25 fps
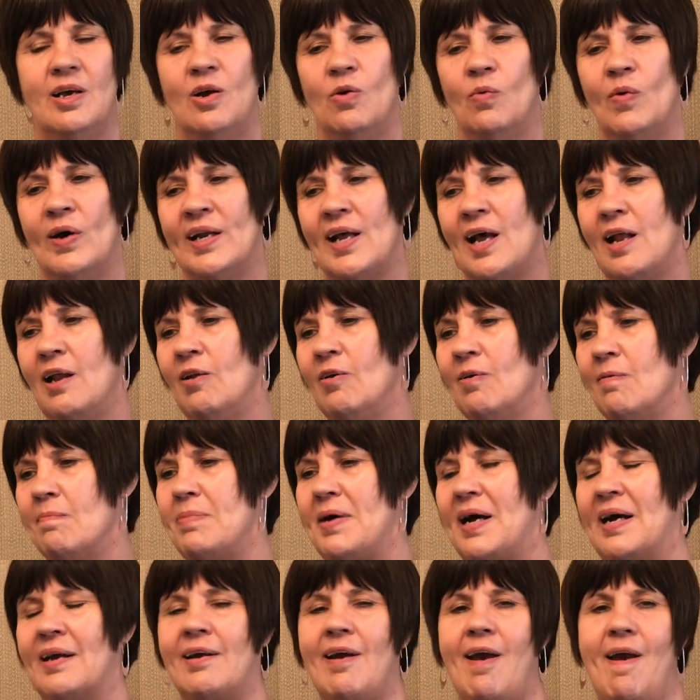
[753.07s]
When I look
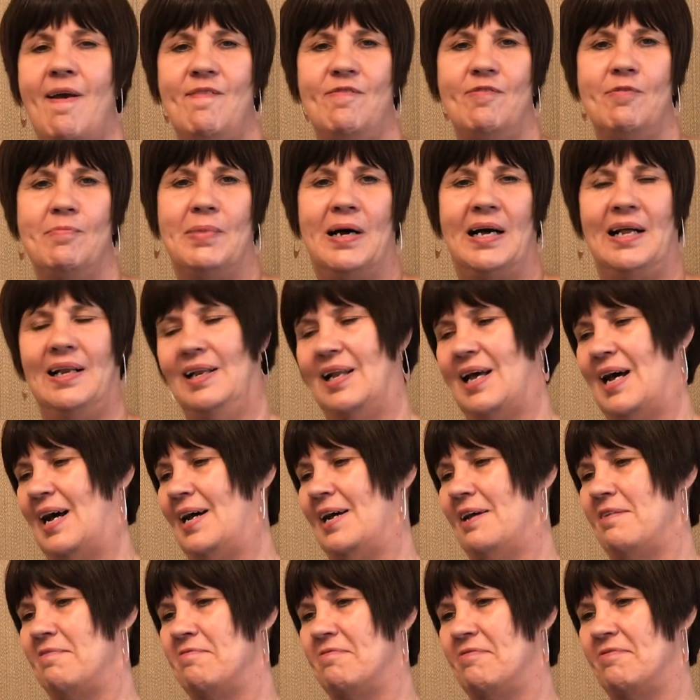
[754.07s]
back over my
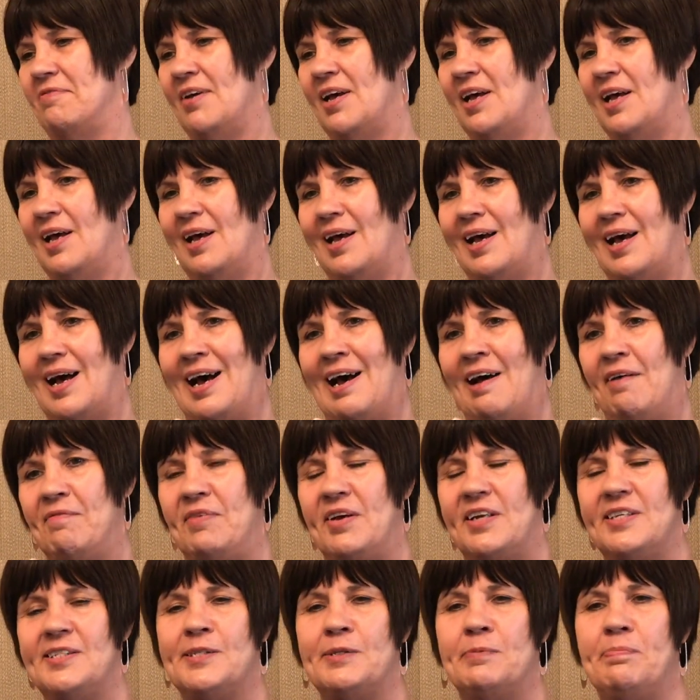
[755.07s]
life, I've
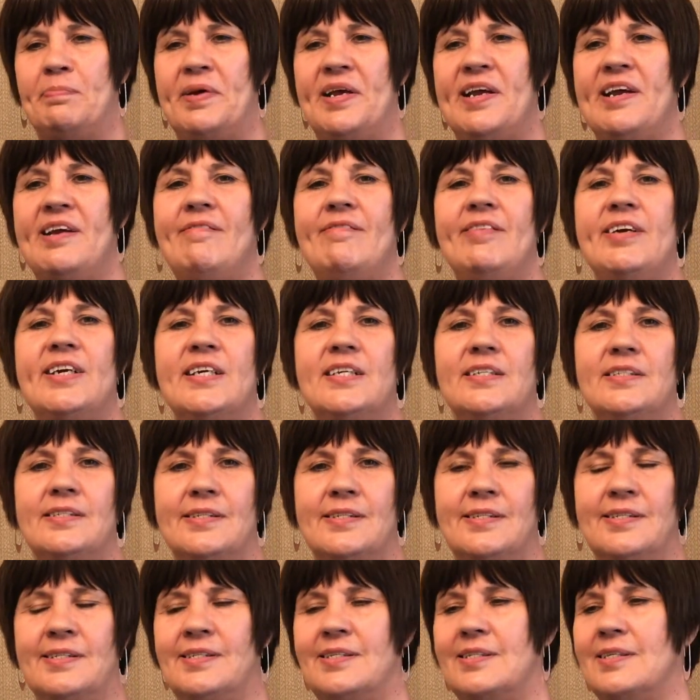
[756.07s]

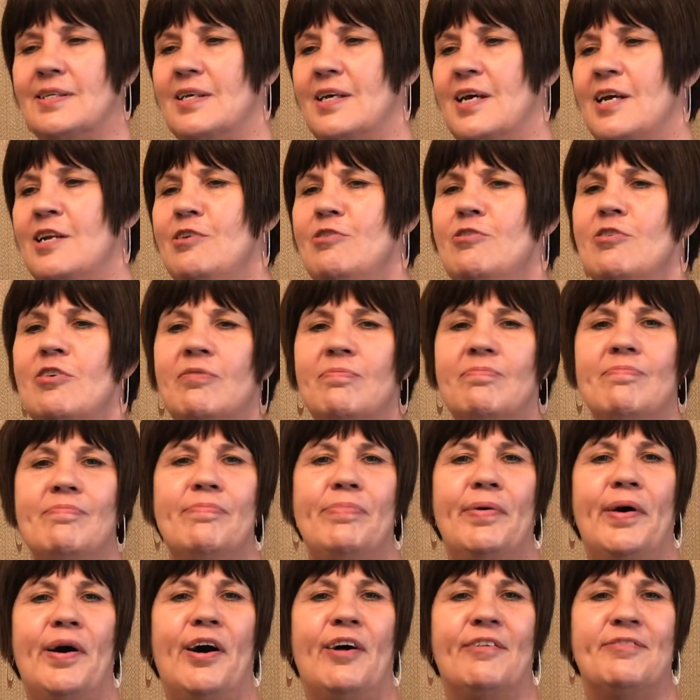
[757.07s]
experienced a
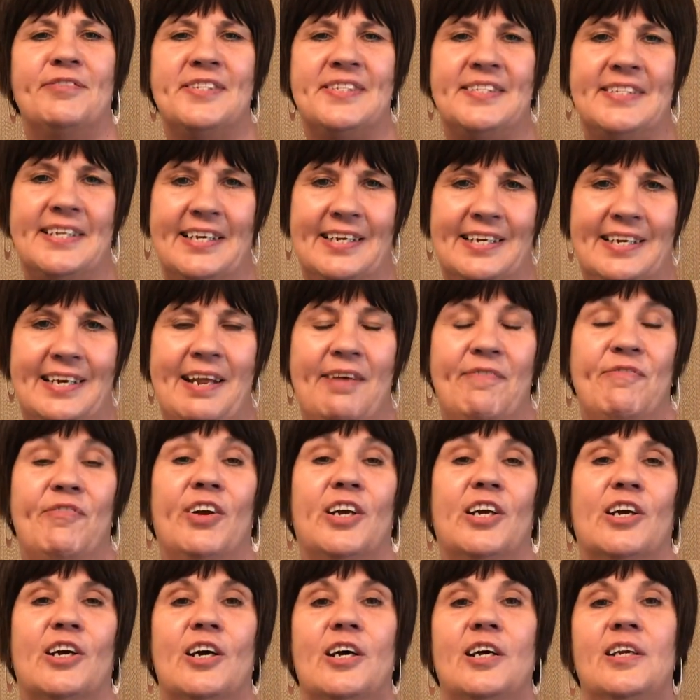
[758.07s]
number of
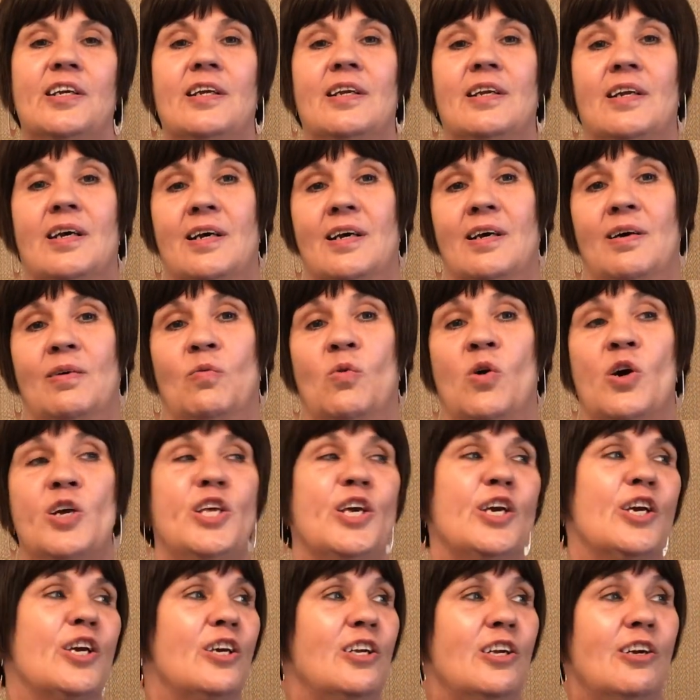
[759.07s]
significant, what
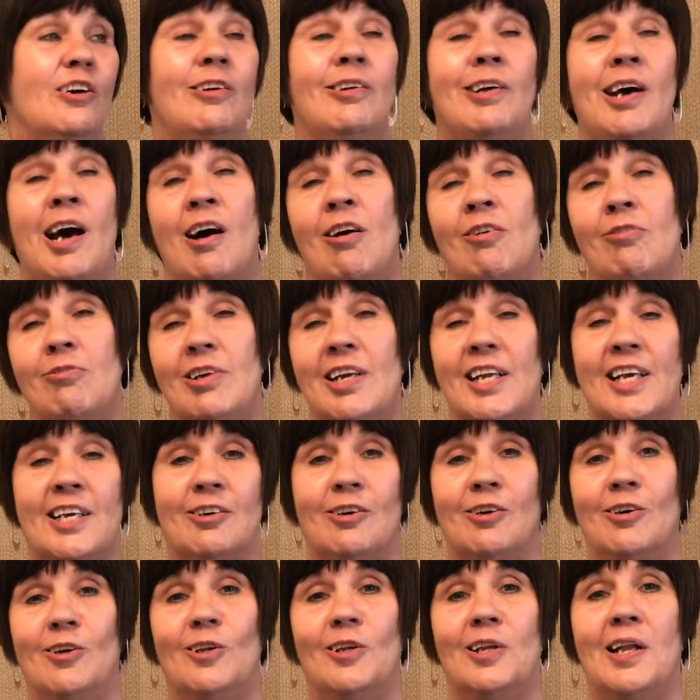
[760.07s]
you can only
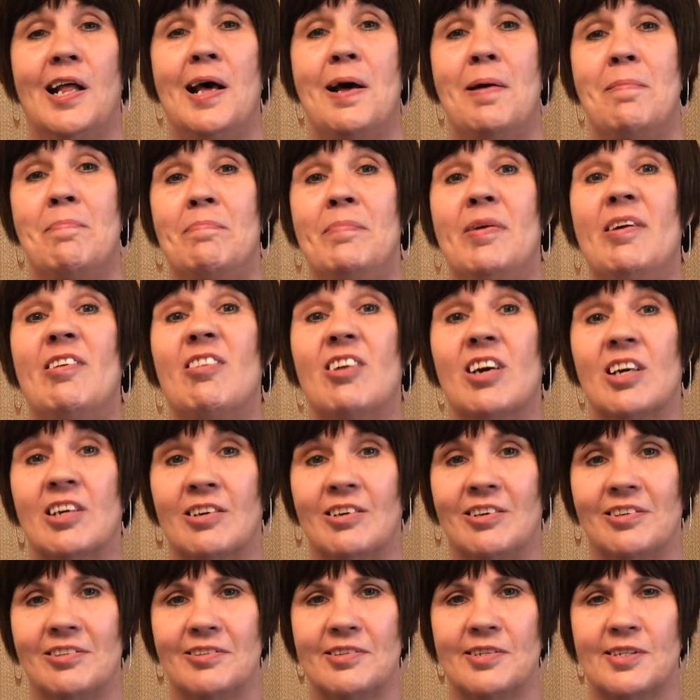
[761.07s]
call
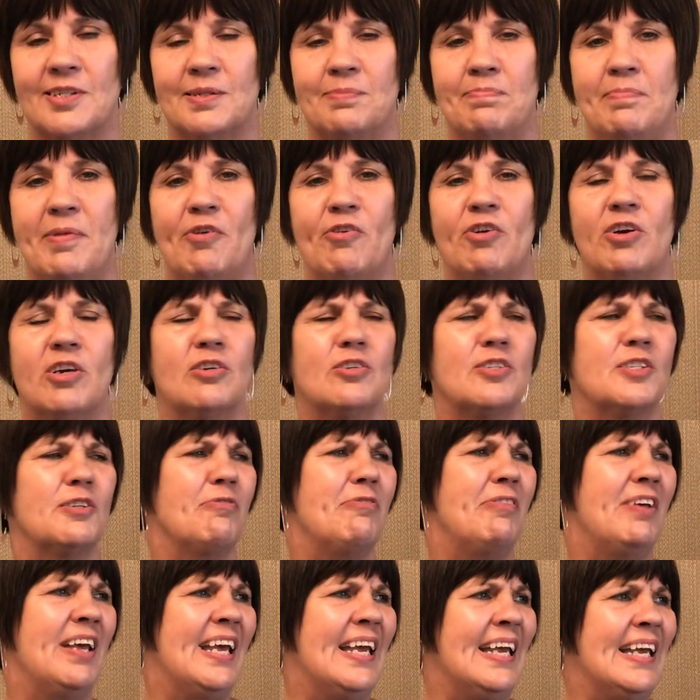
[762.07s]
miracles. Miracles
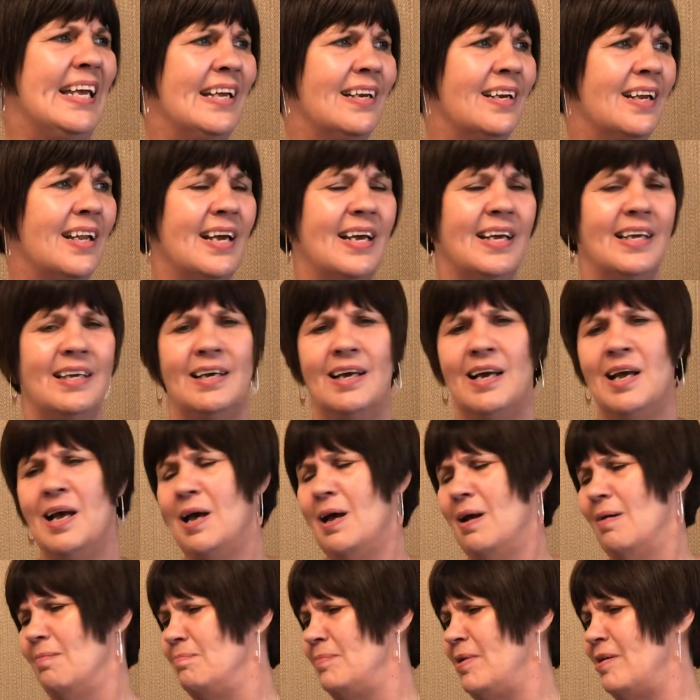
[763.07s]
of healing,
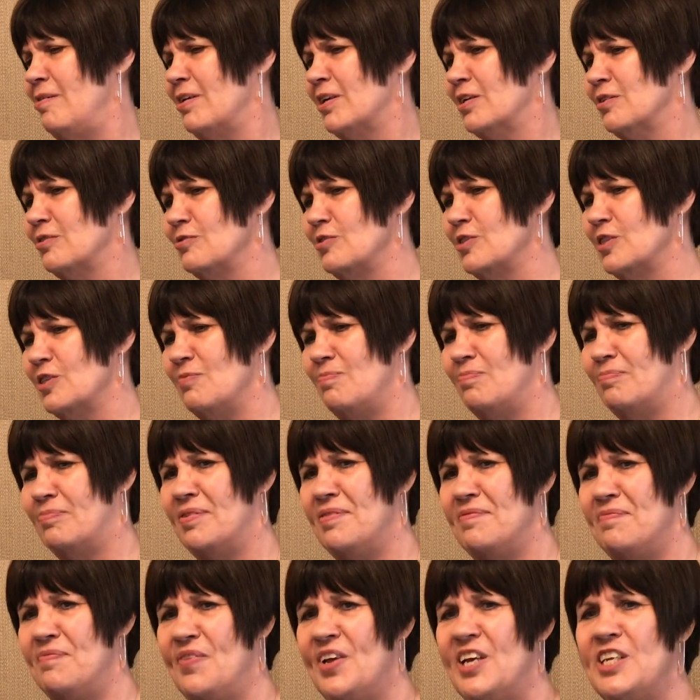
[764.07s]
miracles of
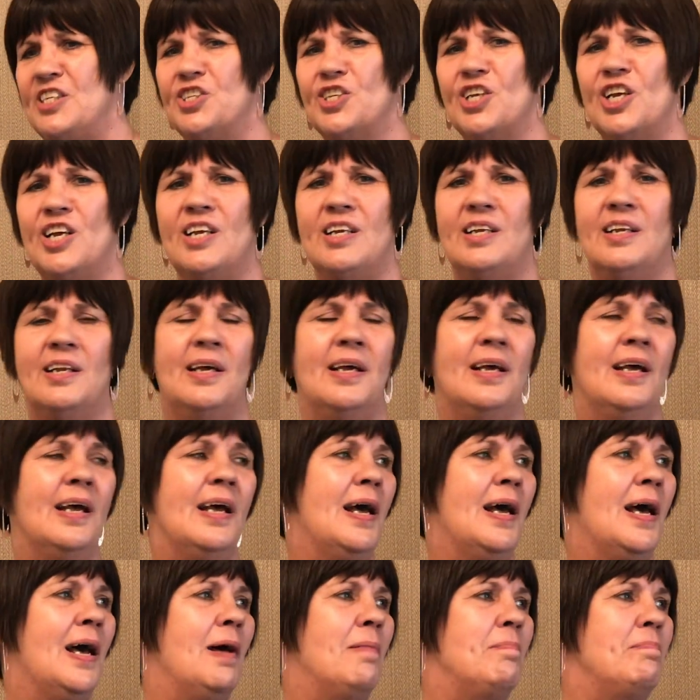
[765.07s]
provision,
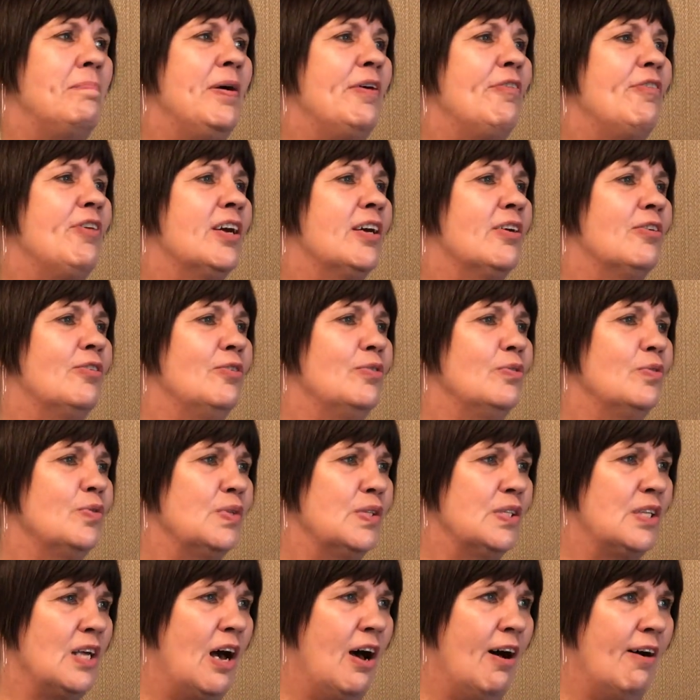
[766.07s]

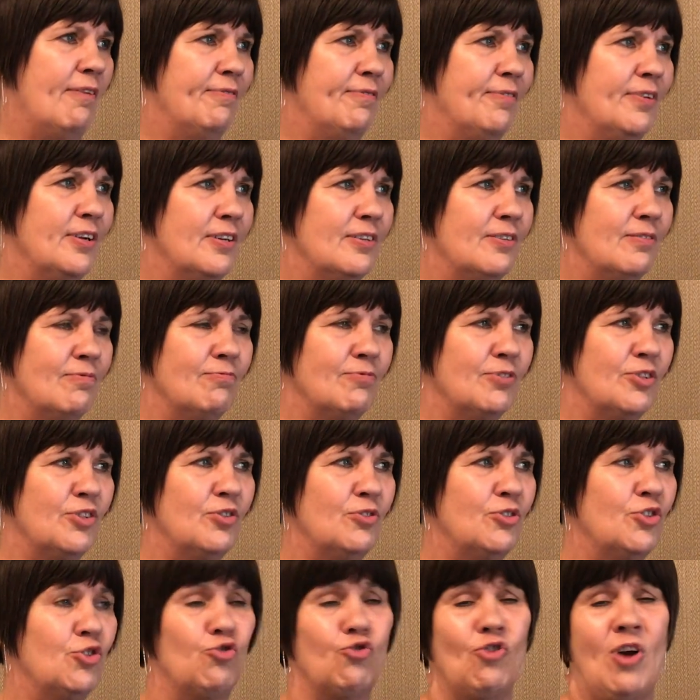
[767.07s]
miracles of
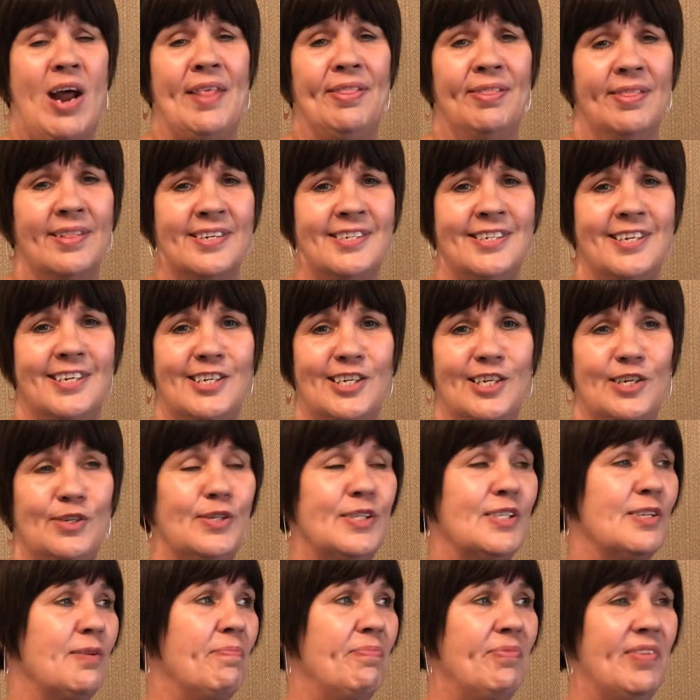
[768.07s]
strength to do
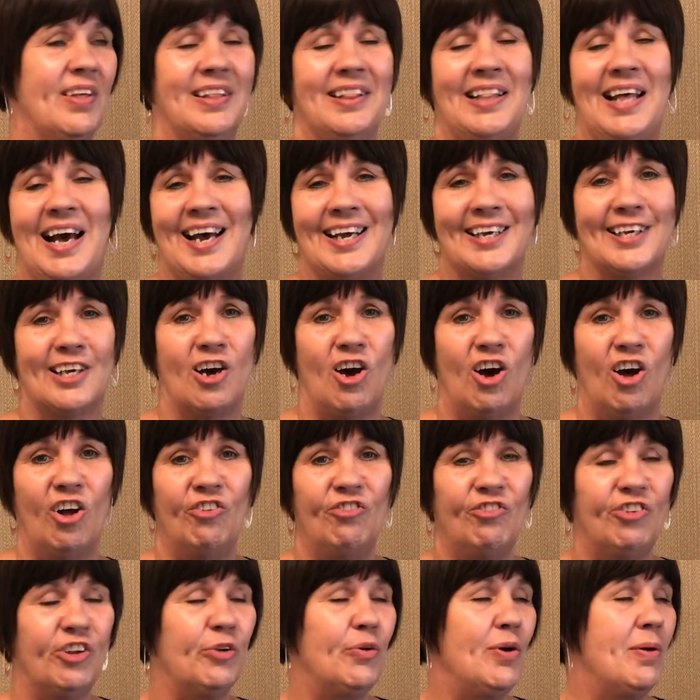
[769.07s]
something that I
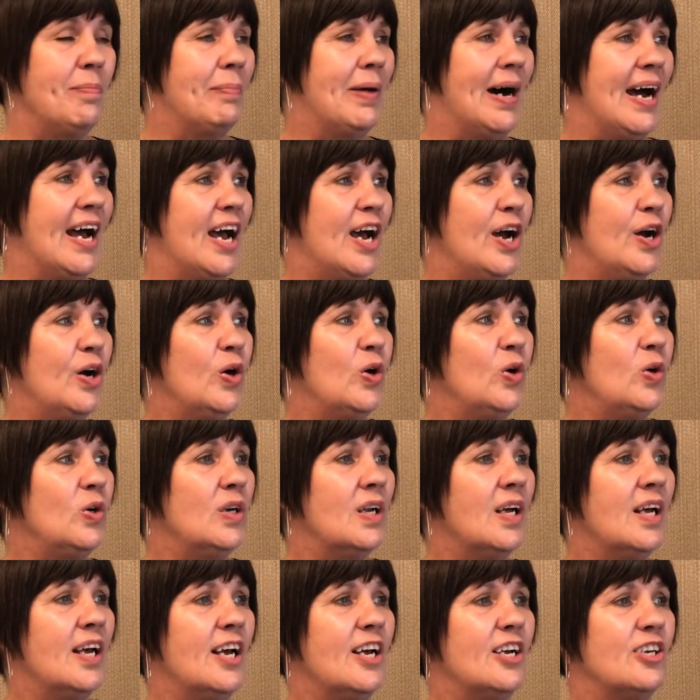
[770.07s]
can't do in my
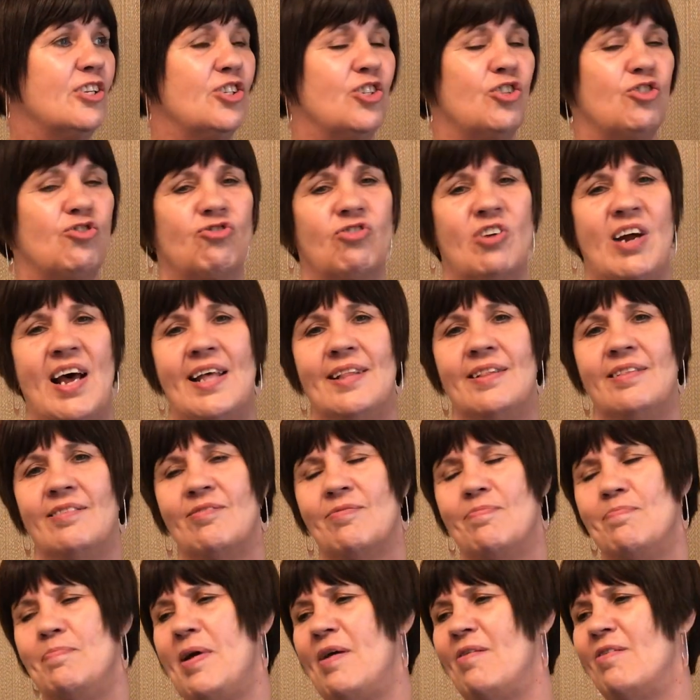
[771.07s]
own
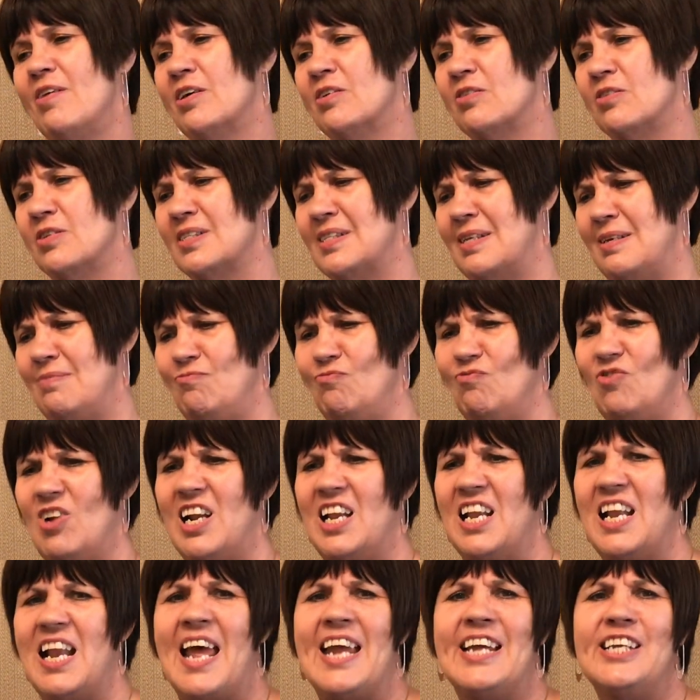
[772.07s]
strength, miracles in
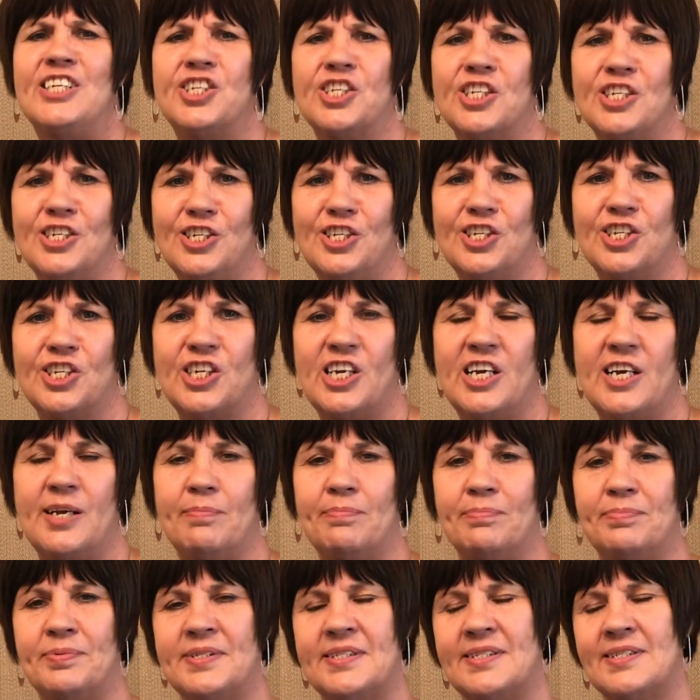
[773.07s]

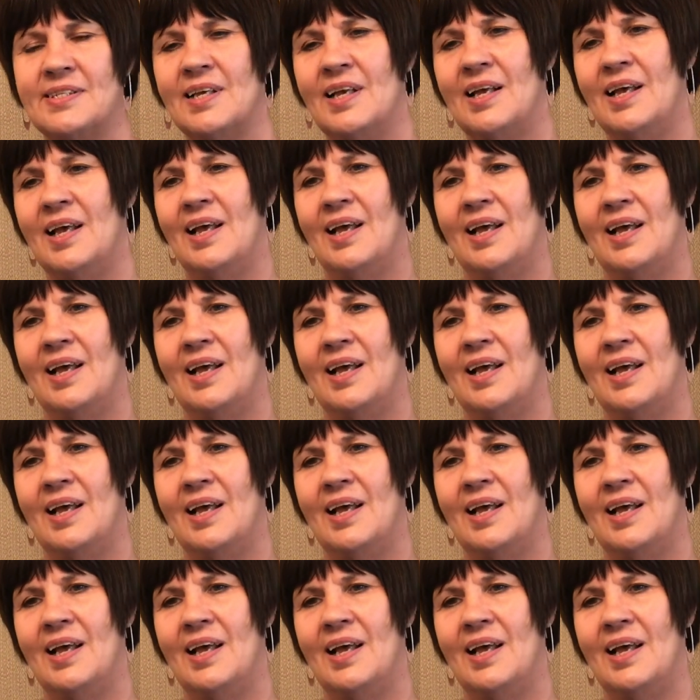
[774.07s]
relationships.